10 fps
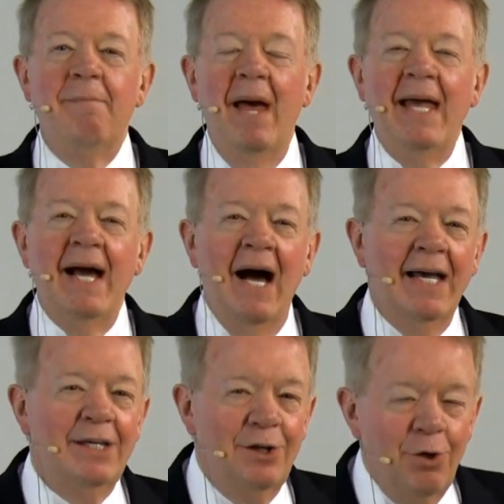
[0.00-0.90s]
May
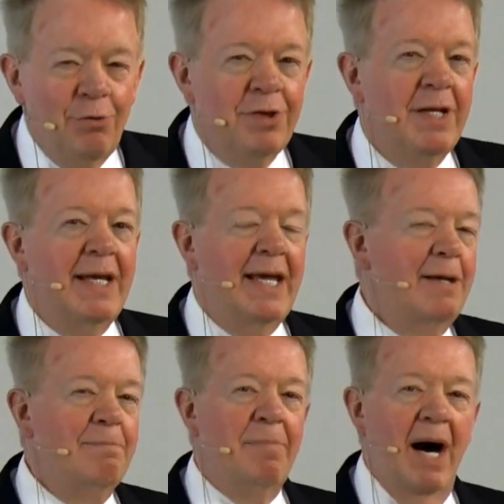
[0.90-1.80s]
I youthen
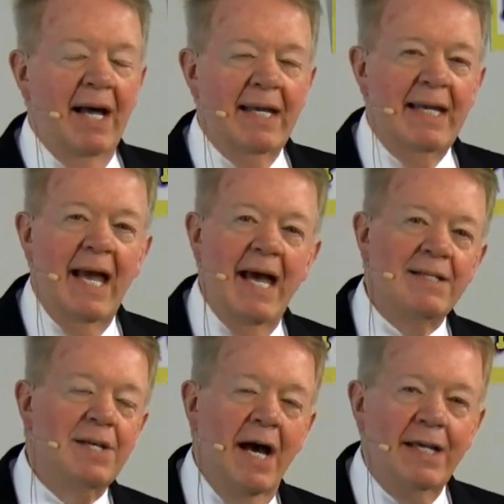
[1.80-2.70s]
in body
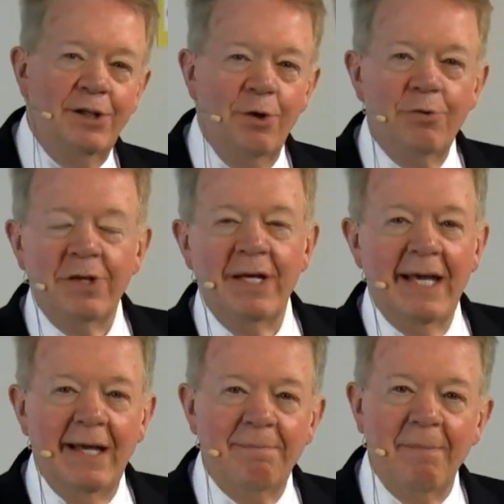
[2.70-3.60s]
as I youthen
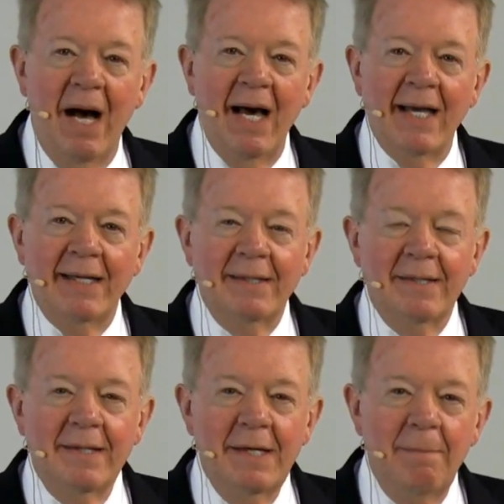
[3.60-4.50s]
in mind.